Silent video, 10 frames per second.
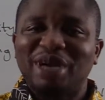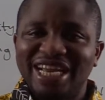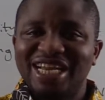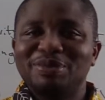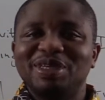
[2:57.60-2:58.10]

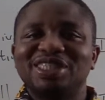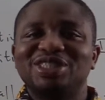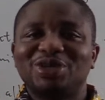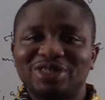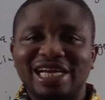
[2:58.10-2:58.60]
My name
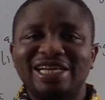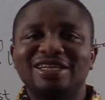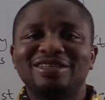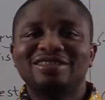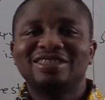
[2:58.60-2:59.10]
is Dr.
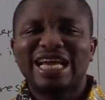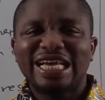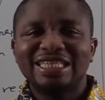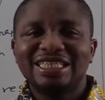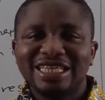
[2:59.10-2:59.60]
Del,
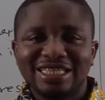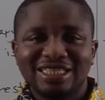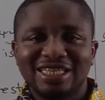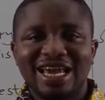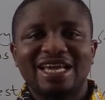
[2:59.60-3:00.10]
and
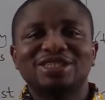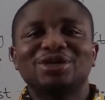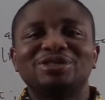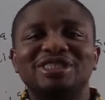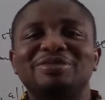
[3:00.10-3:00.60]
this
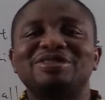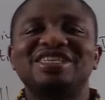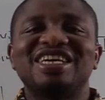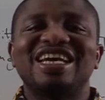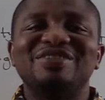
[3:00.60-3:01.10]
is
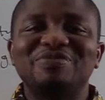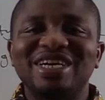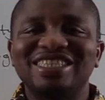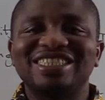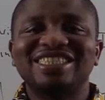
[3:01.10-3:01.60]
Concept in
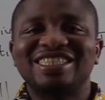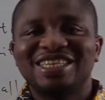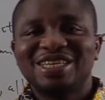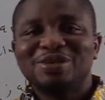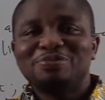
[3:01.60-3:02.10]
Medicine.
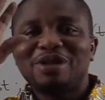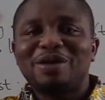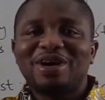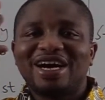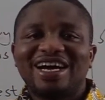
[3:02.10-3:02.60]

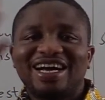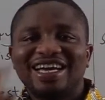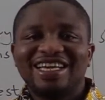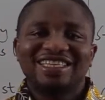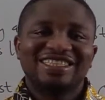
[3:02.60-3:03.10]

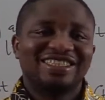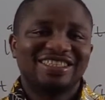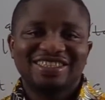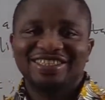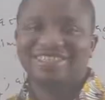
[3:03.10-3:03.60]
Bye-bye.